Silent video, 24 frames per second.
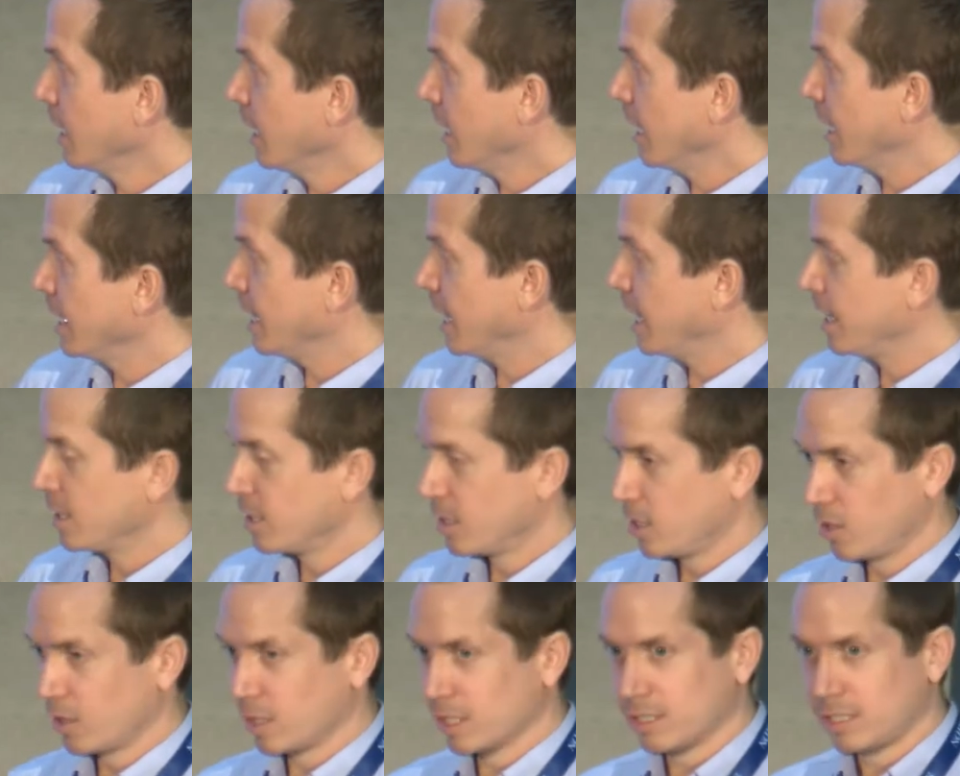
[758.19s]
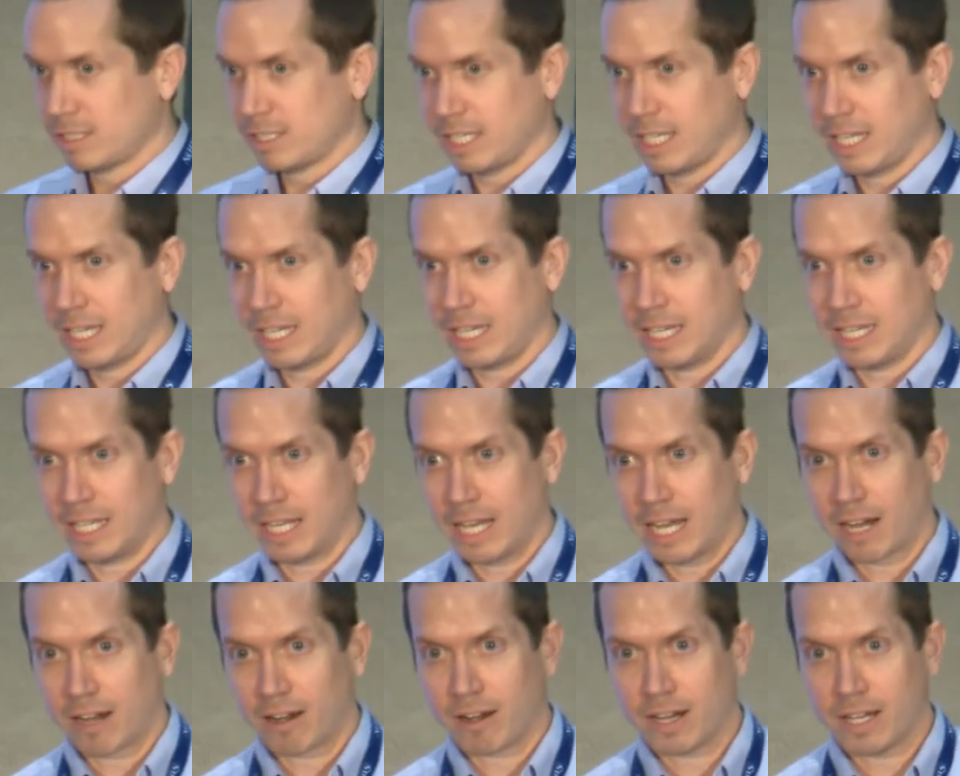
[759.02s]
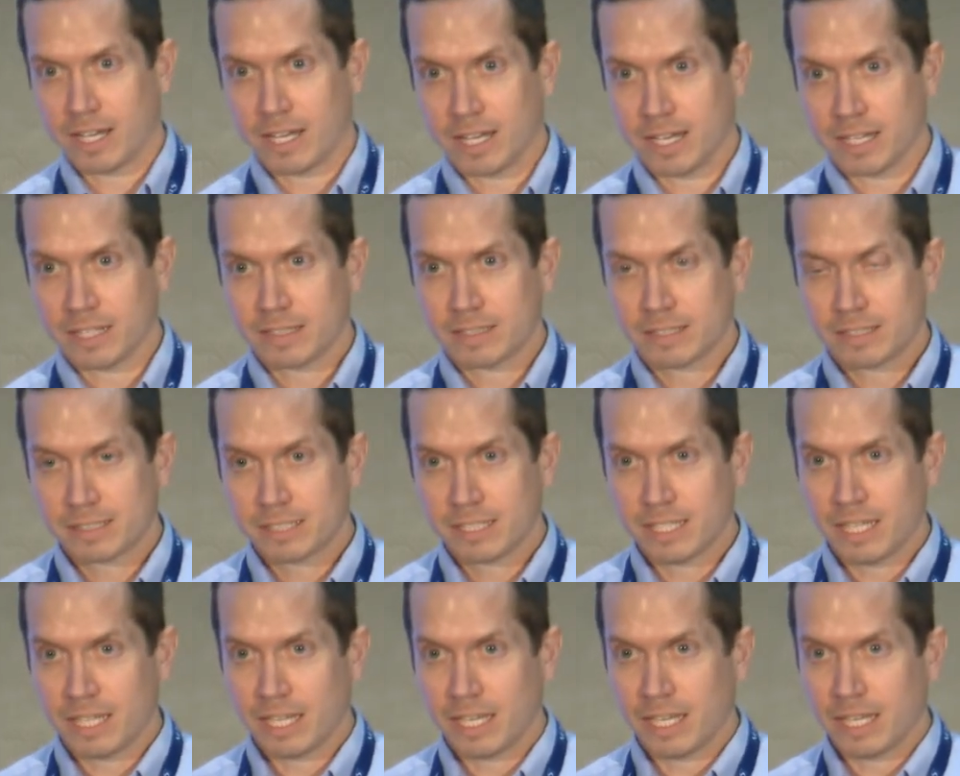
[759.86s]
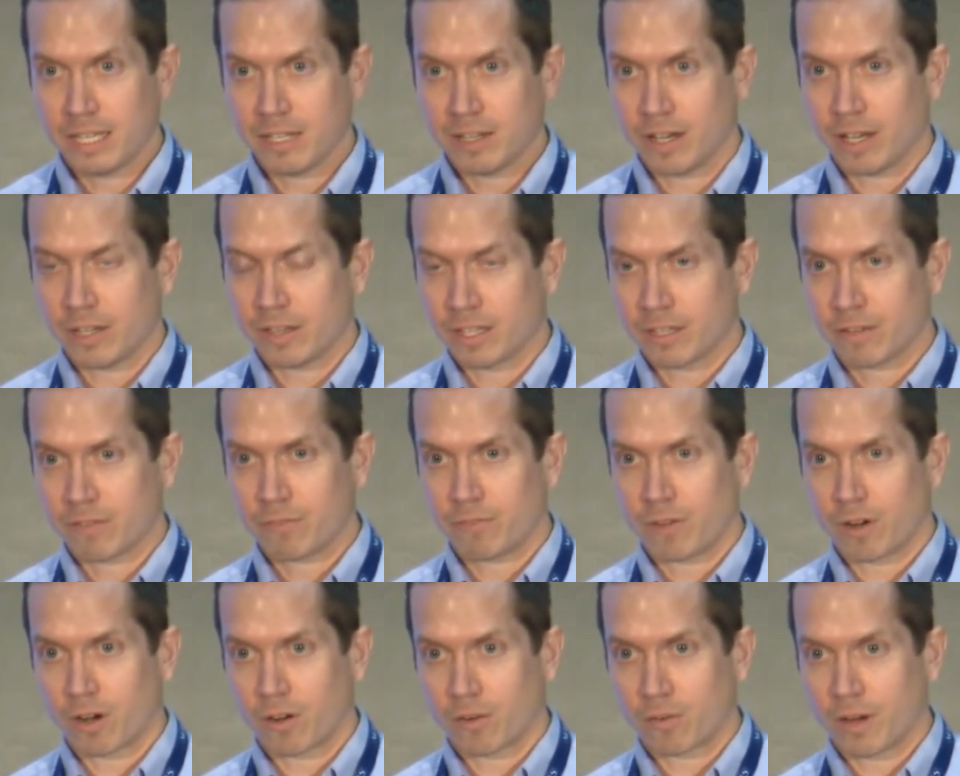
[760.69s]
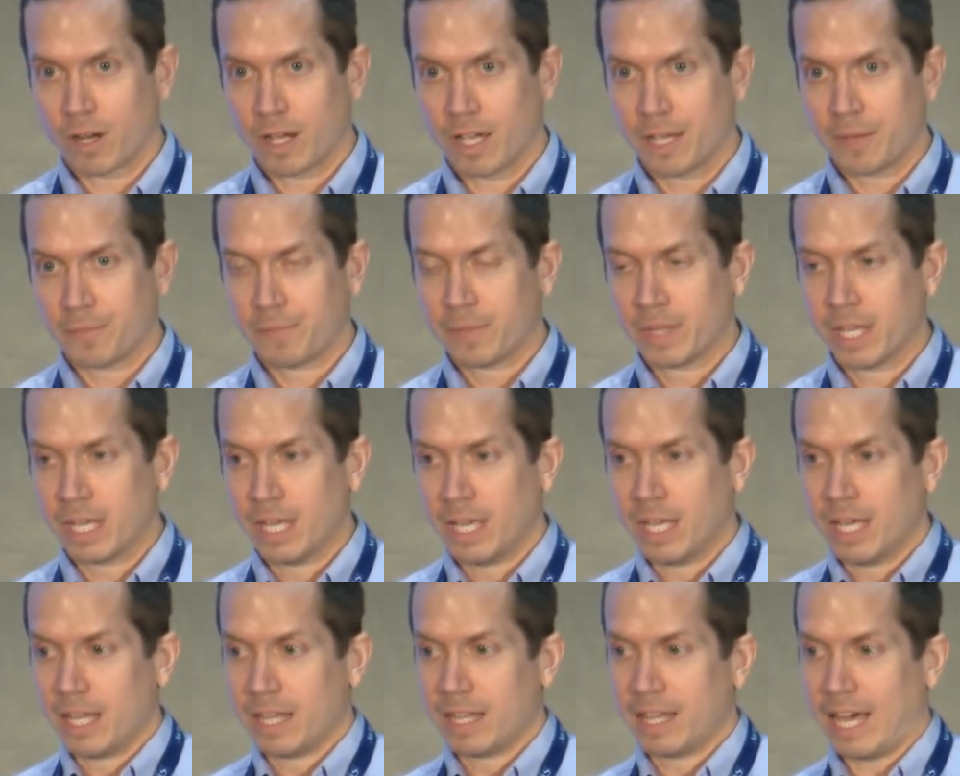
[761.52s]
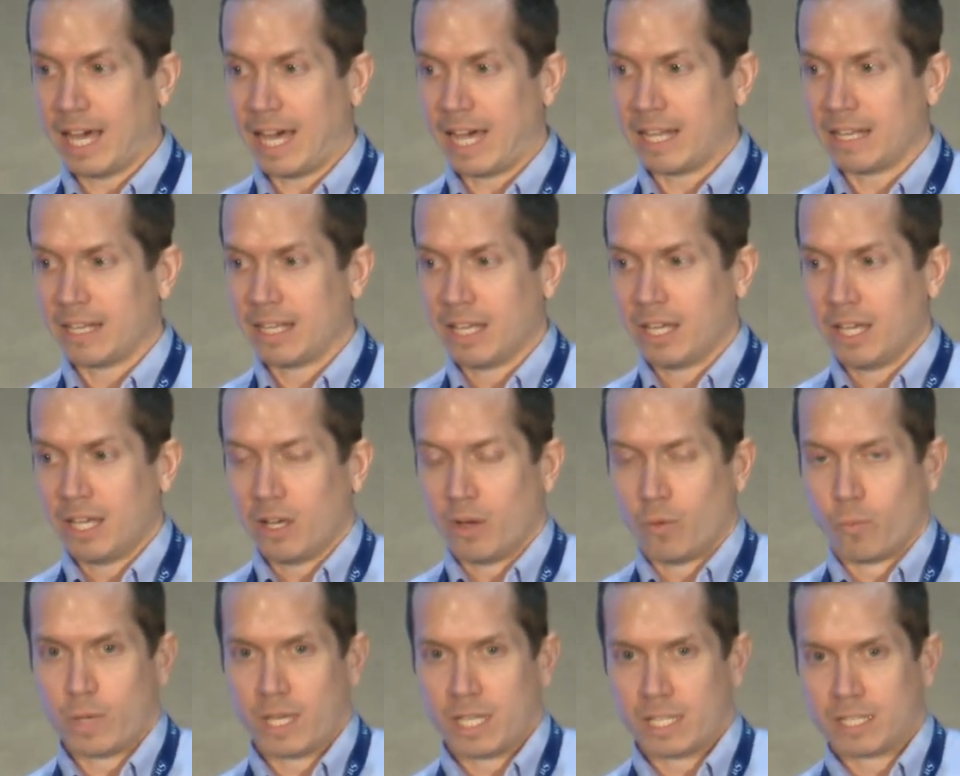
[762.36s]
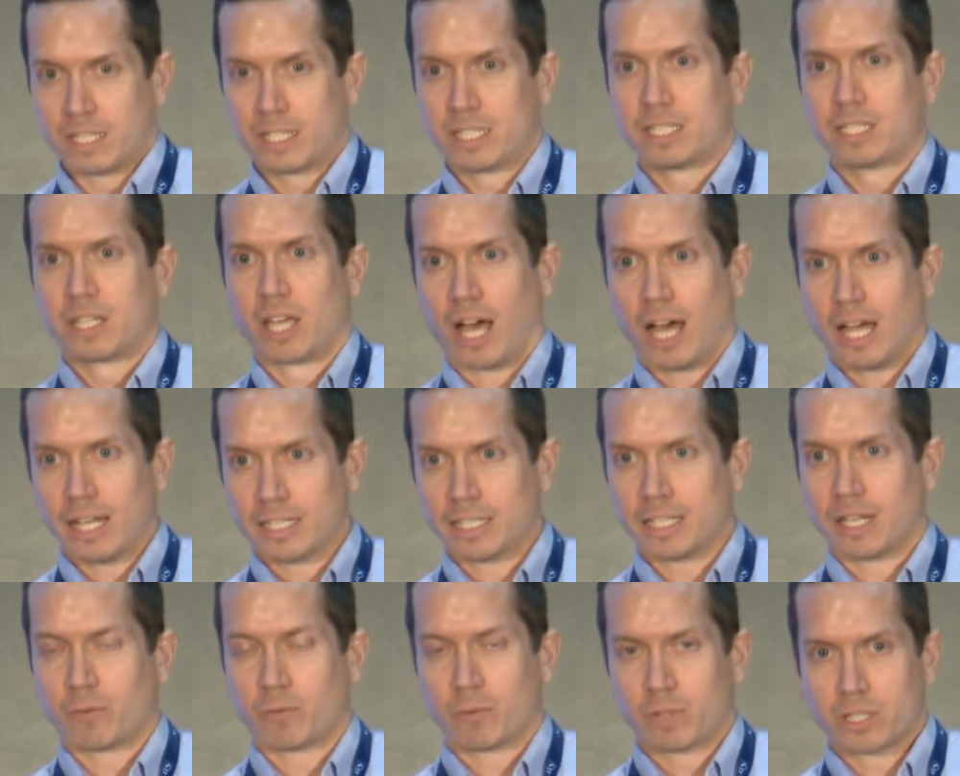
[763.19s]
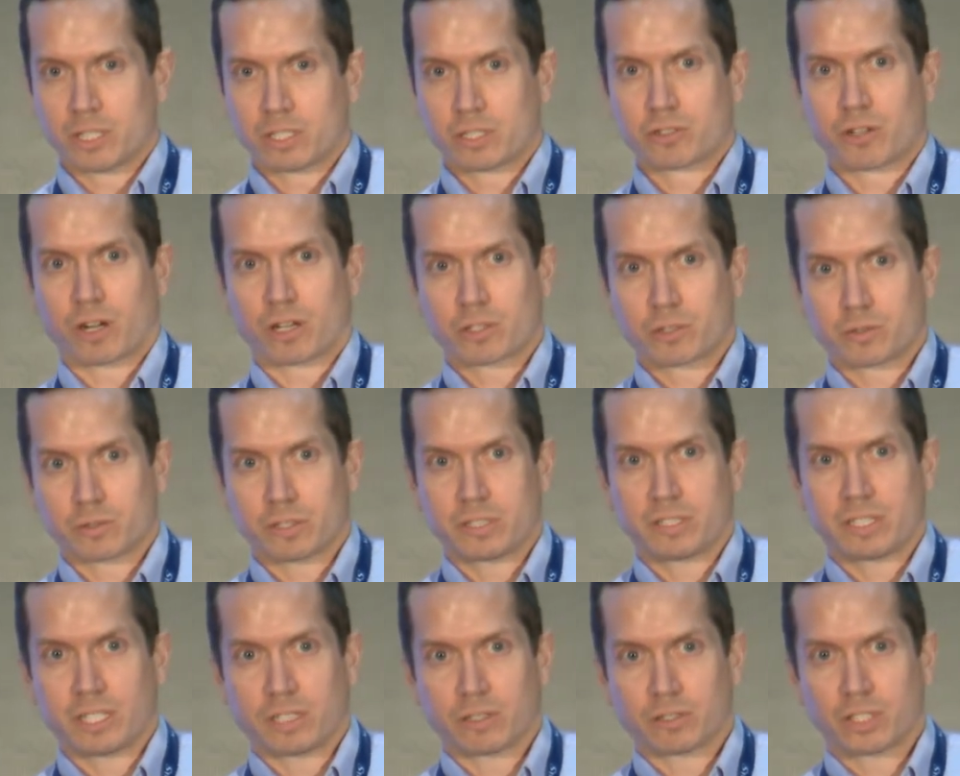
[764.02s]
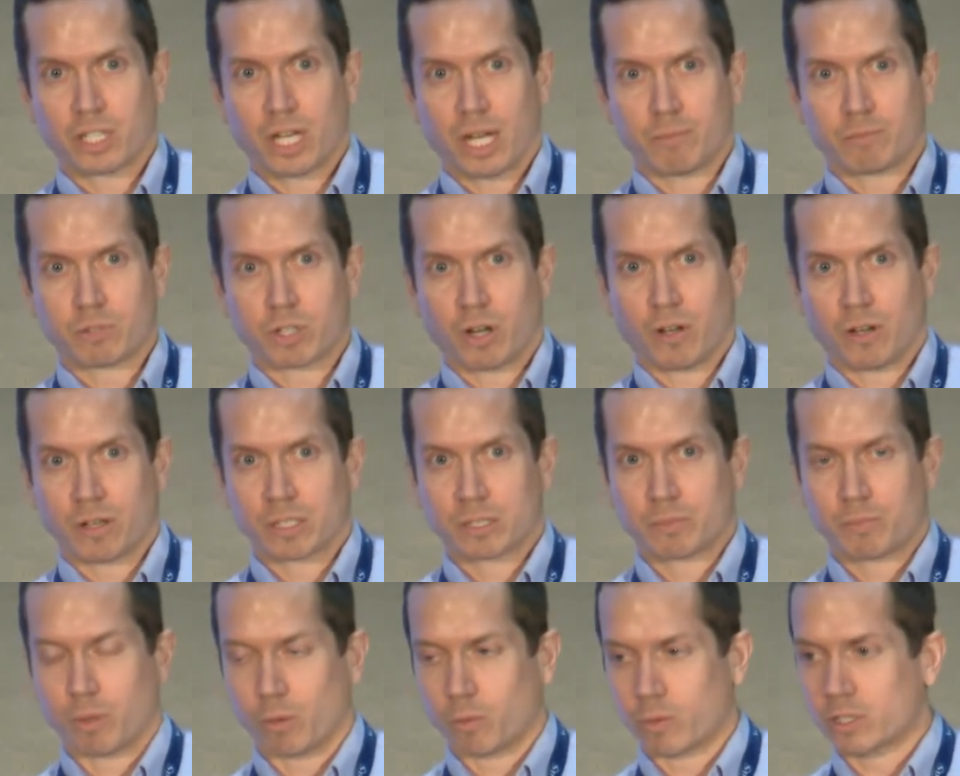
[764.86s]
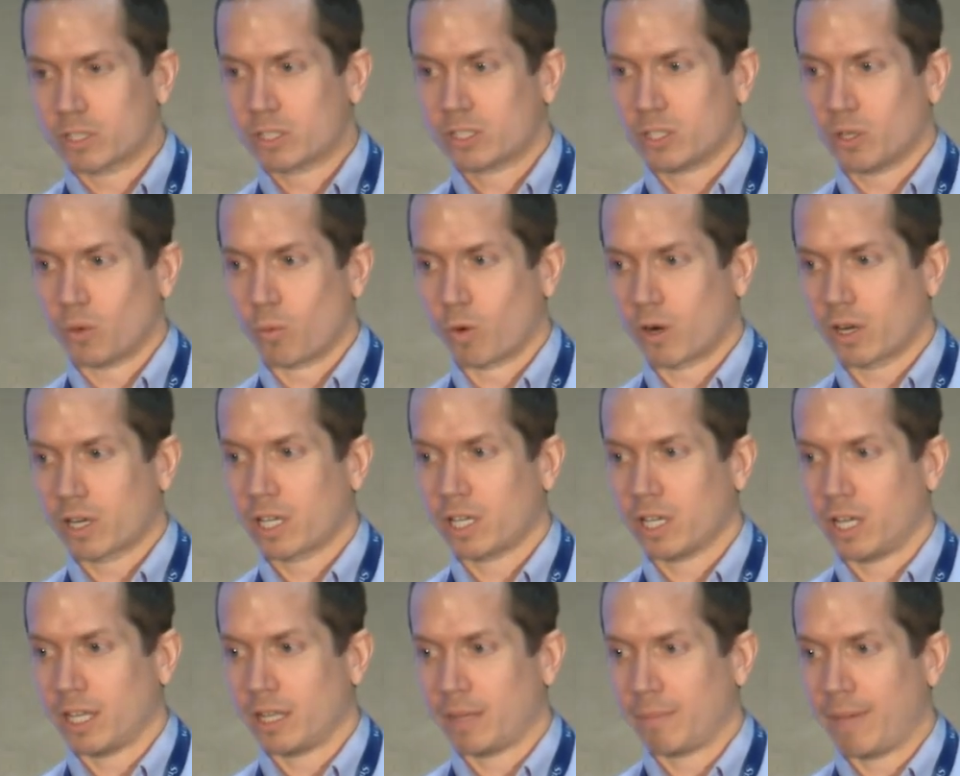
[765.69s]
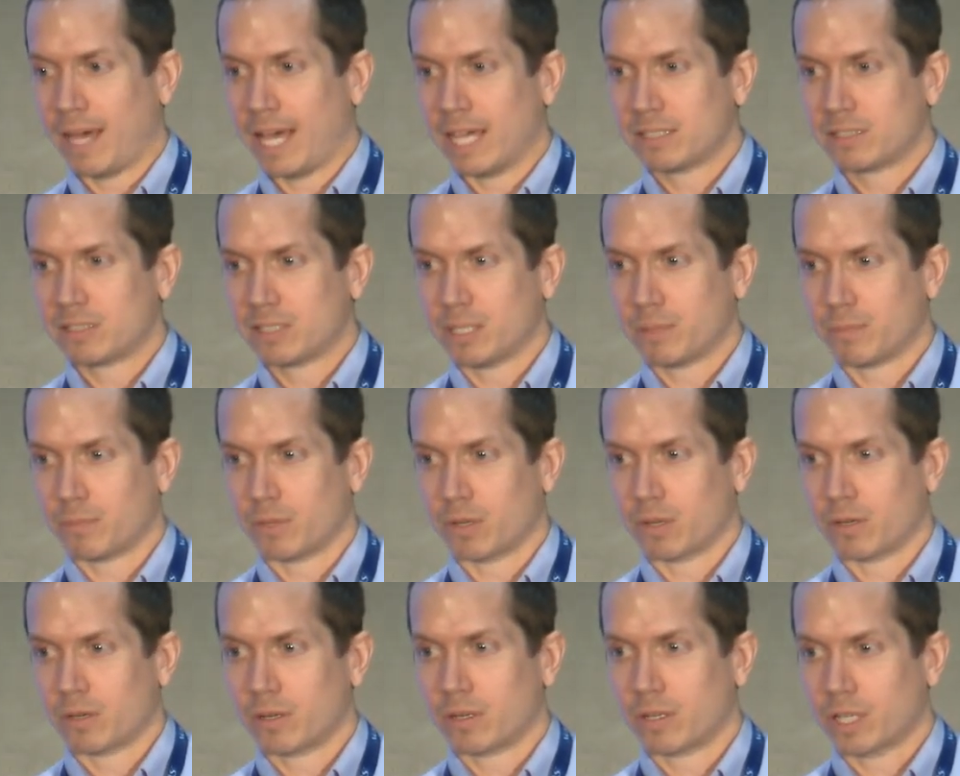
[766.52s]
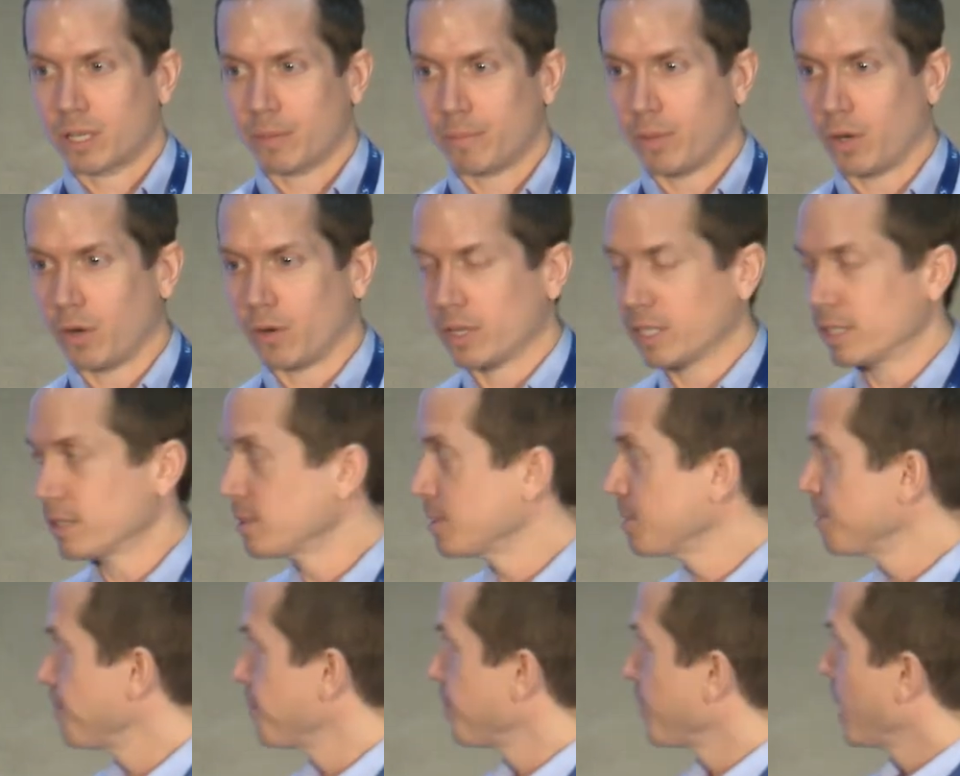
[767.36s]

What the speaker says: And then you can see in area C on the far right that we had gotten done with the structural steel shop drawings, but we were still working on the mass timber components.